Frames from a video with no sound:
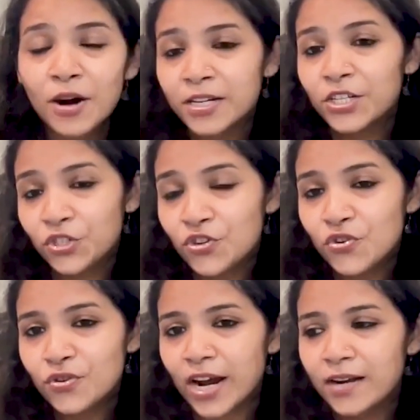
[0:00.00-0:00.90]
about it, it's
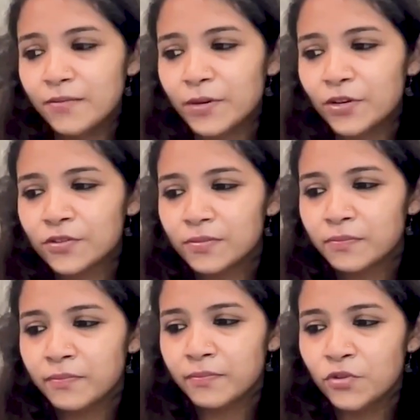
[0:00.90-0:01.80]
true, right? Because
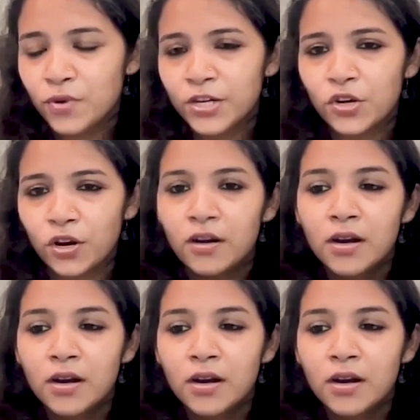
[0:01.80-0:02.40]
you and your